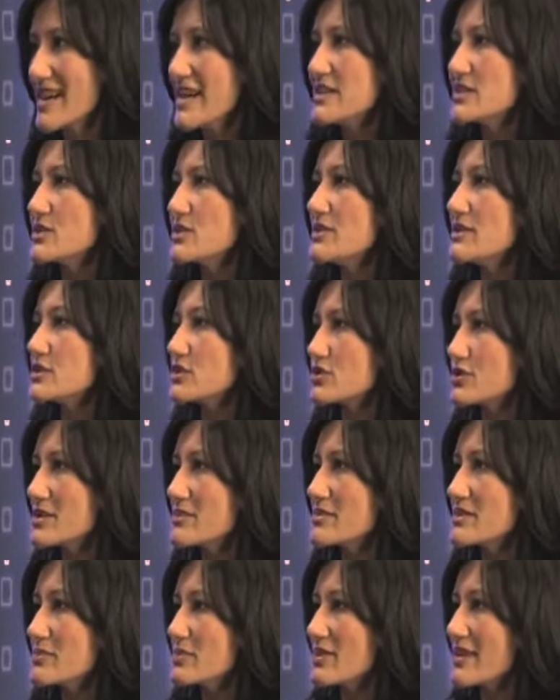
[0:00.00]
So, the
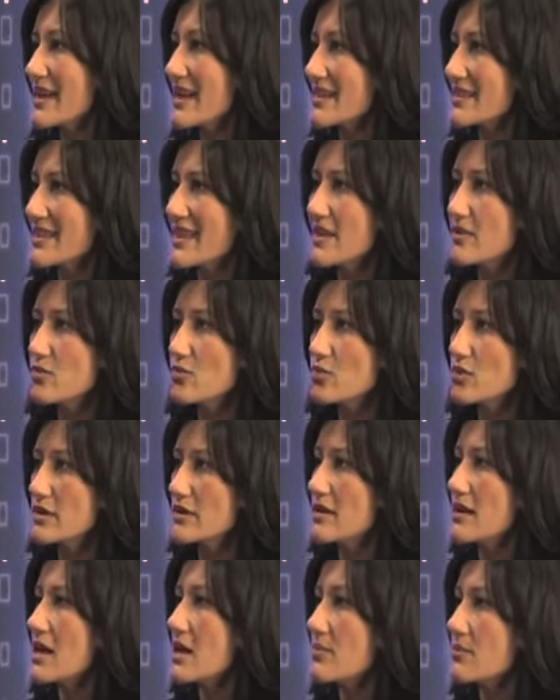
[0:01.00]
treatment plan that
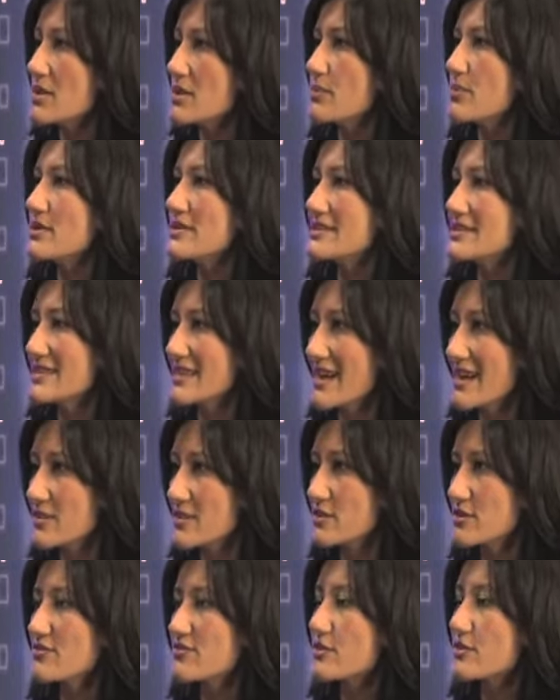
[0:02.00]
would be put
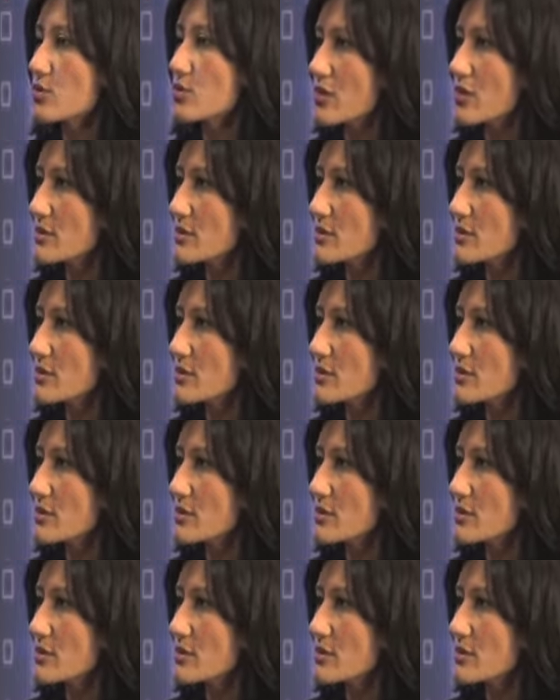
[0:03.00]
together for